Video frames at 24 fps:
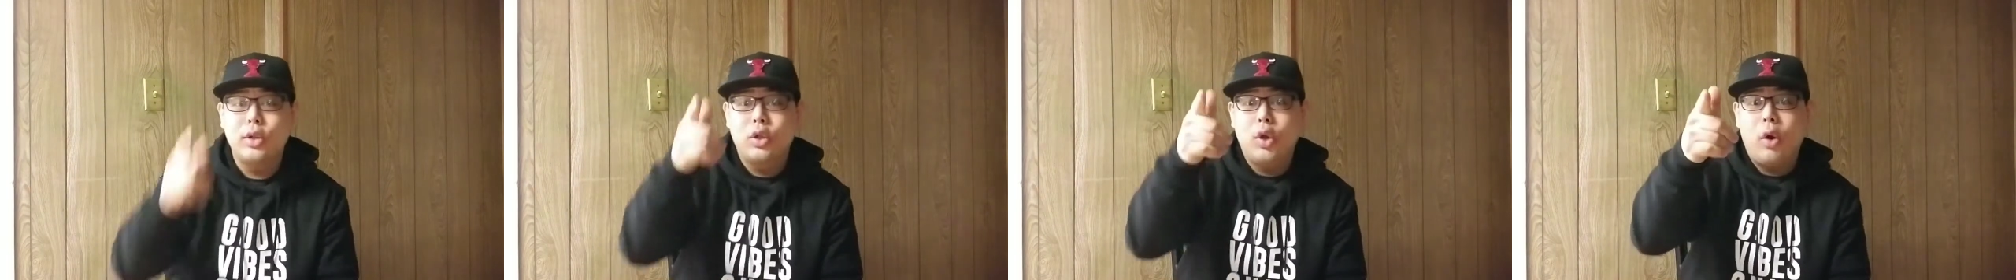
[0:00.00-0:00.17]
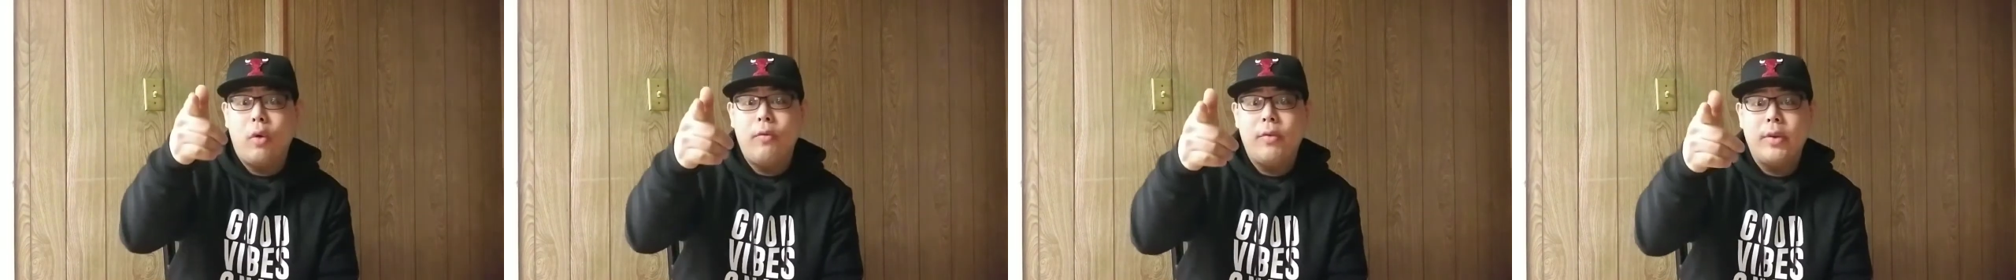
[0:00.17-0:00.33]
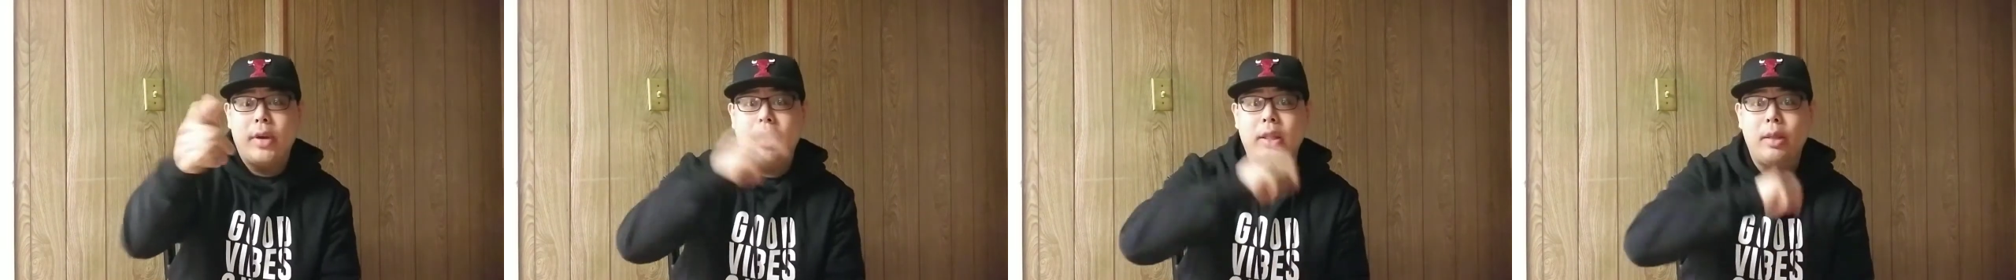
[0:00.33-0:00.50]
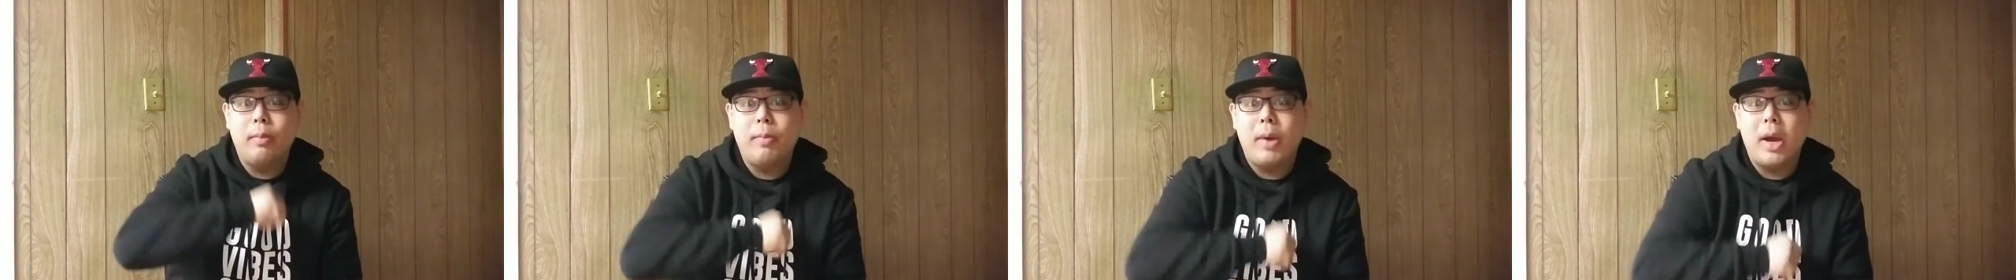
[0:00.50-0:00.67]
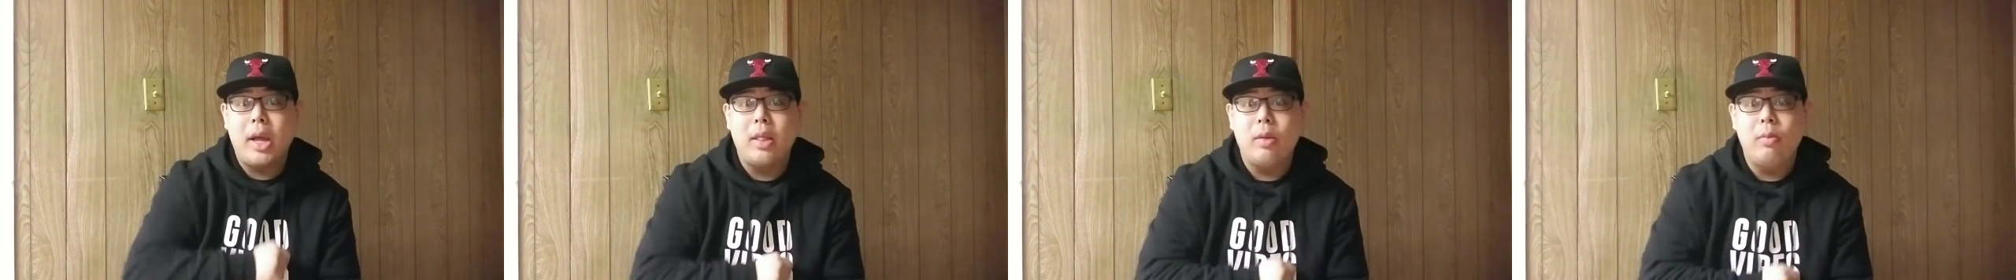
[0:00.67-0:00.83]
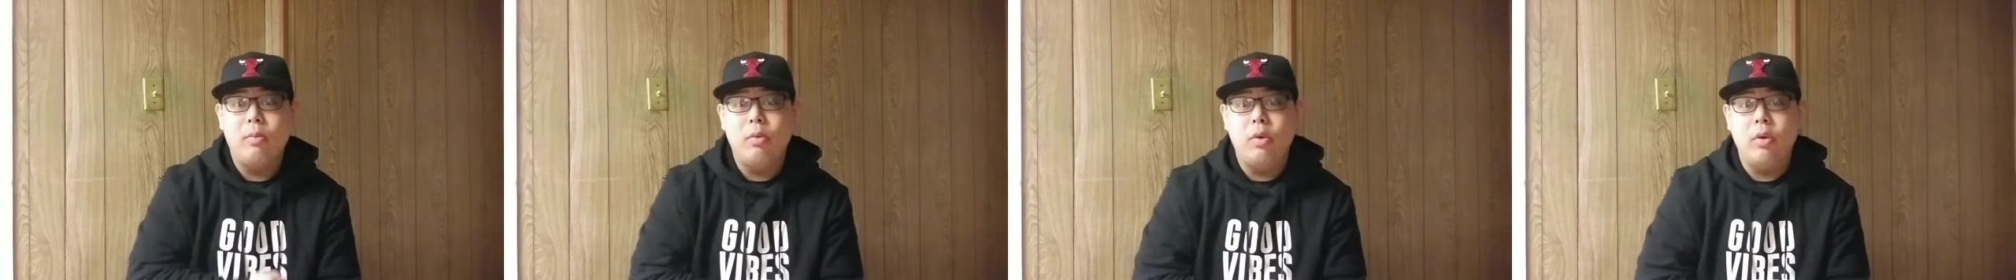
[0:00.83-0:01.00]
Don't forget to
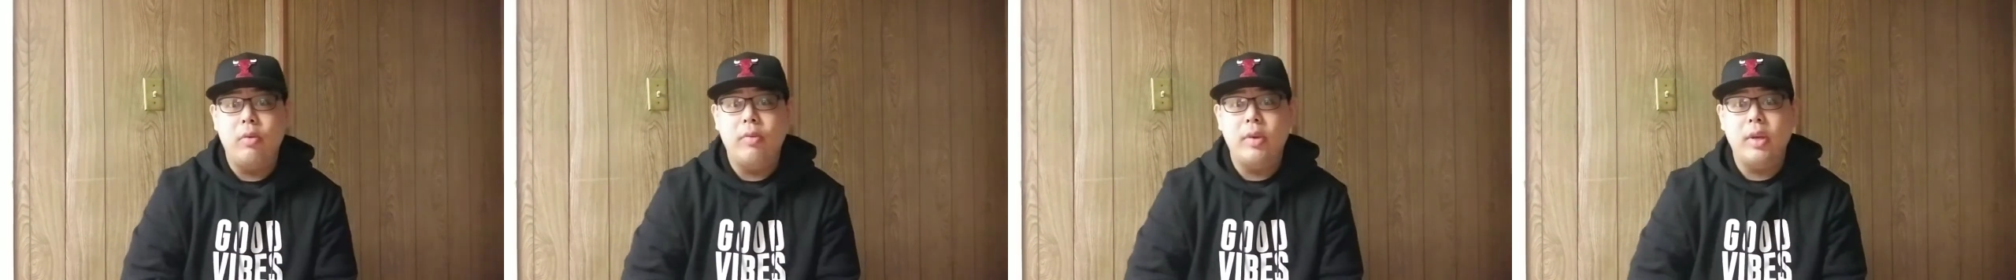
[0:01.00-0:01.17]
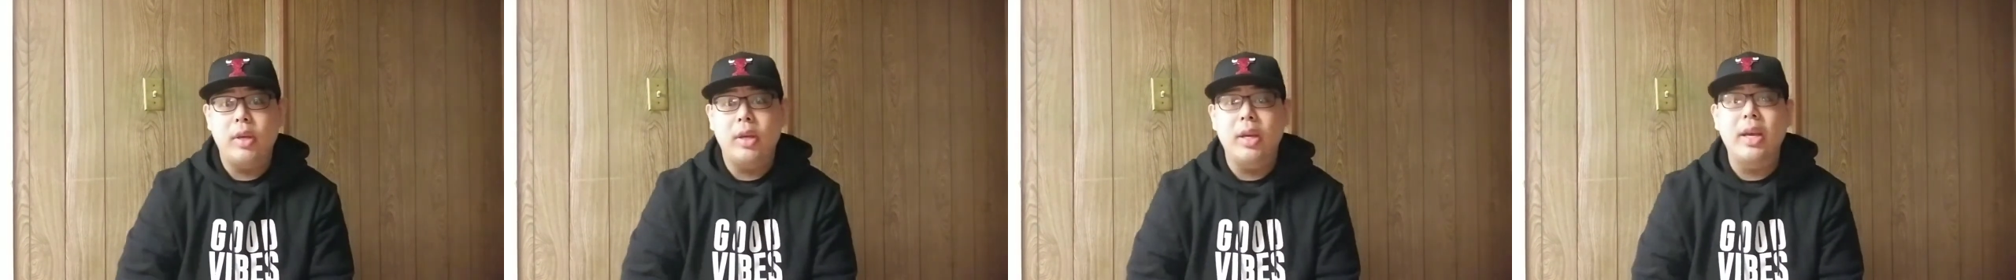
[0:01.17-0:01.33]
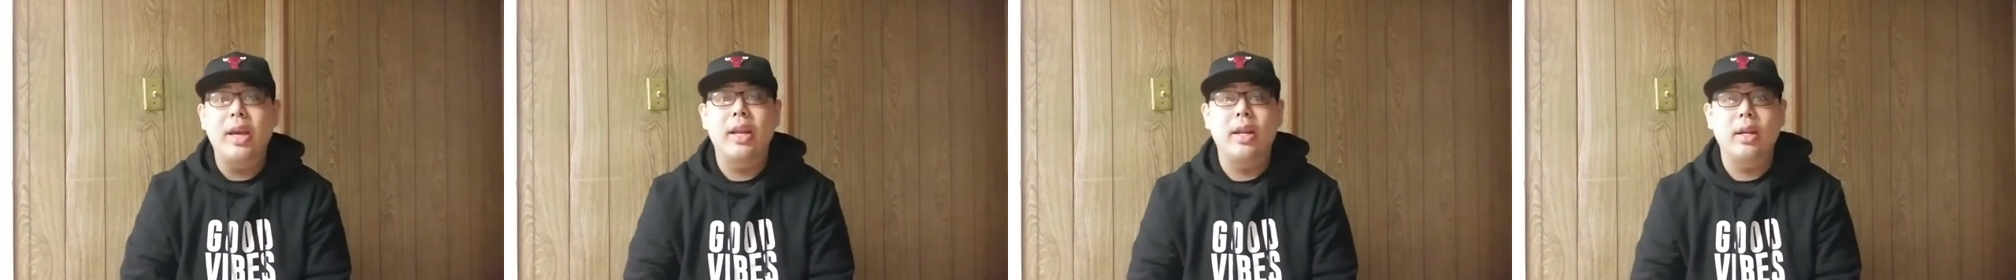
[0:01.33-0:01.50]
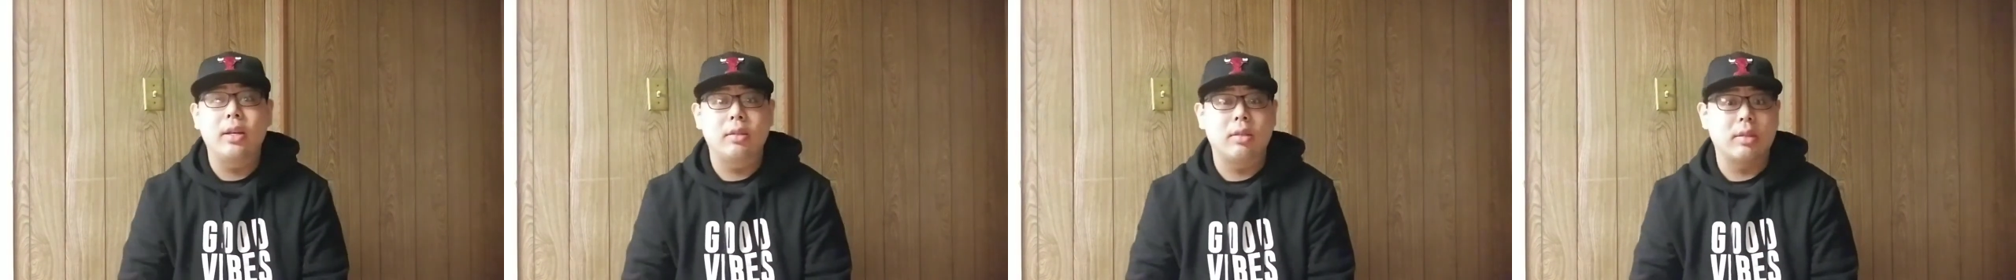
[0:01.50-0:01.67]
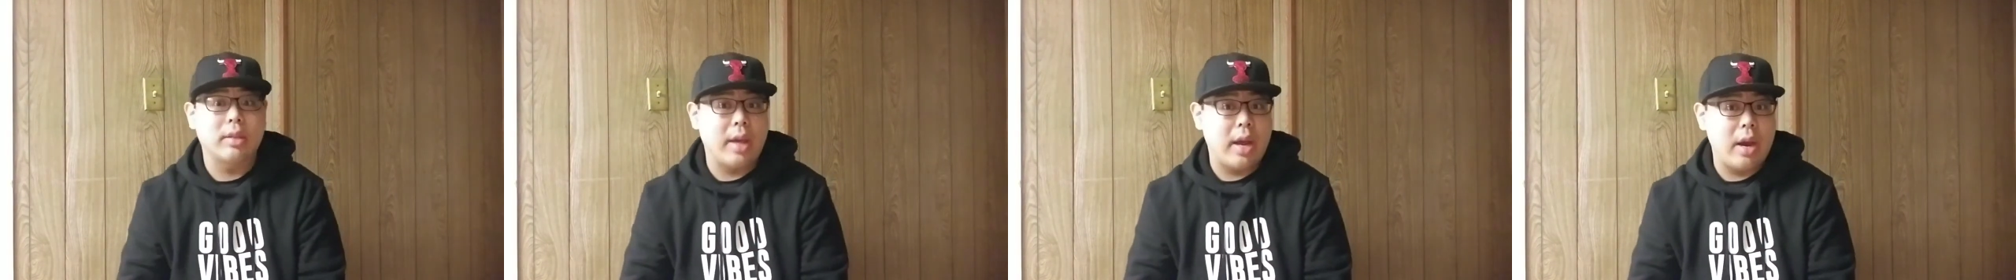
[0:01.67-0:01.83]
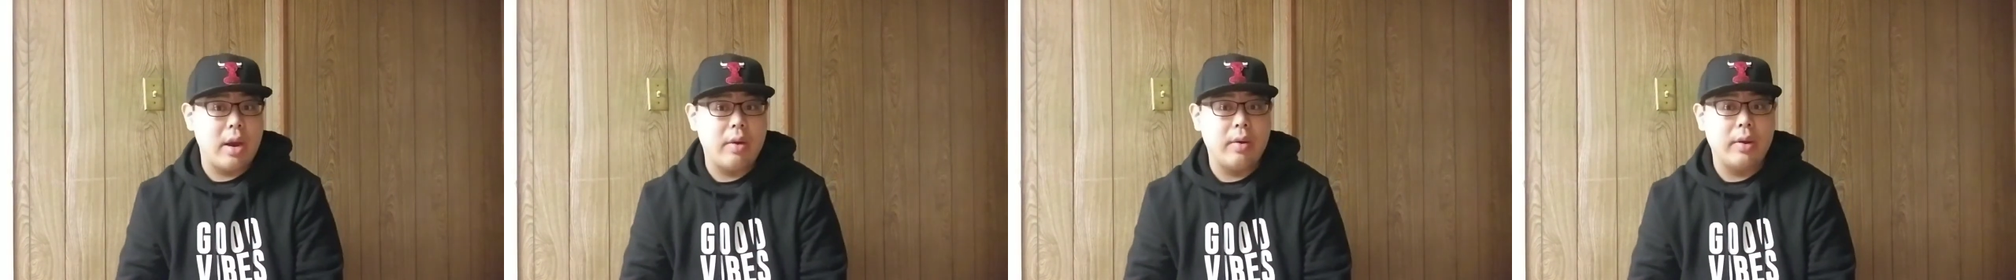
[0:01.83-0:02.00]
buy the movie. It is
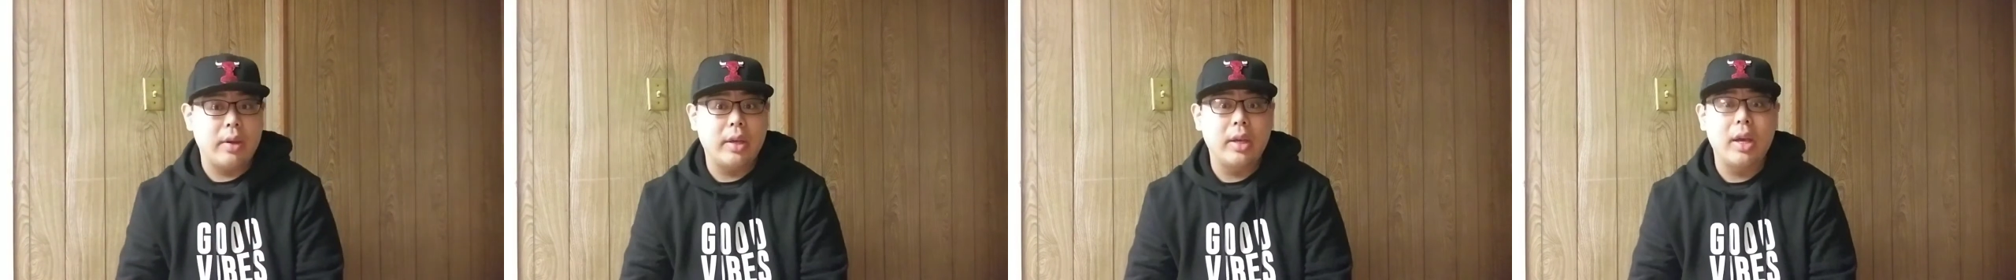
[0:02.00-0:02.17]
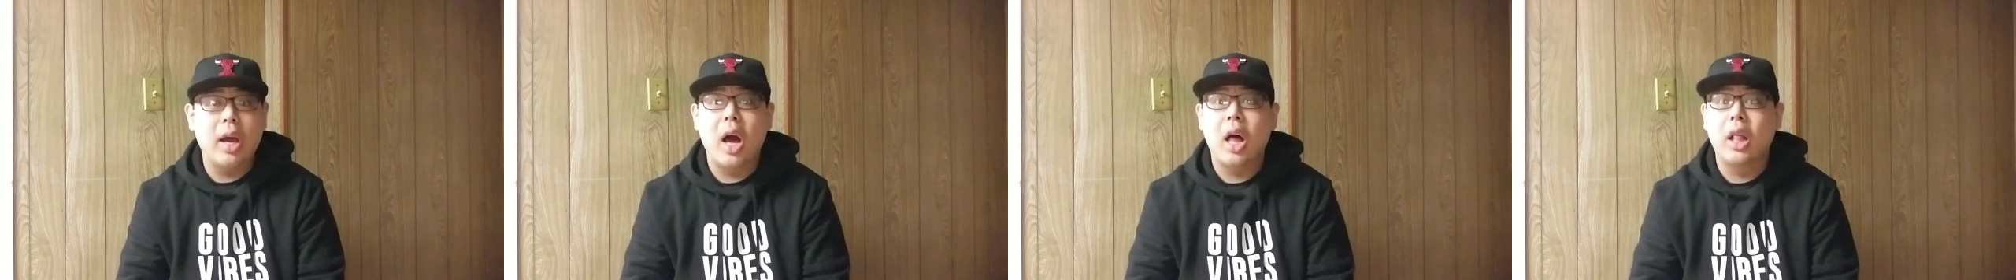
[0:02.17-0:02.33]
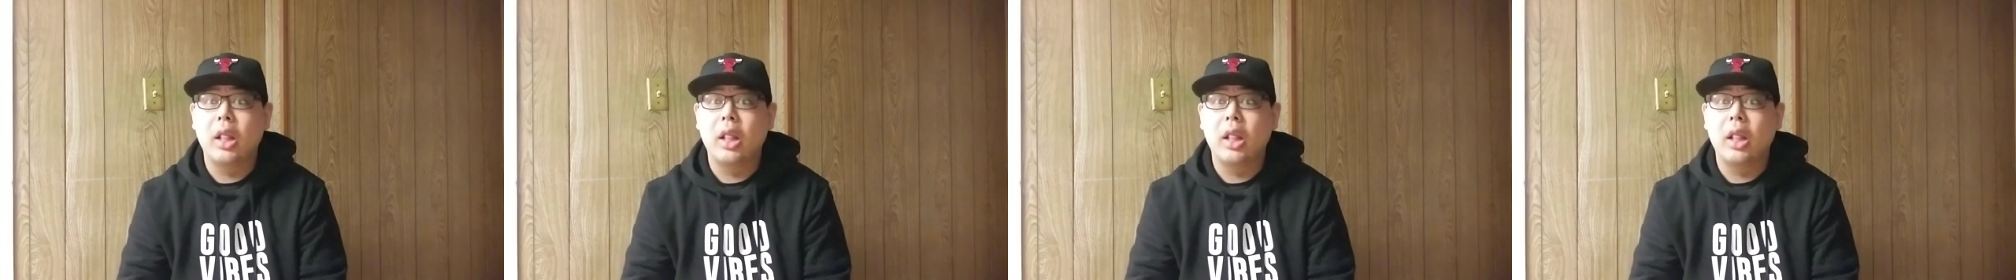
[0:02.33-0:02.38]
scary.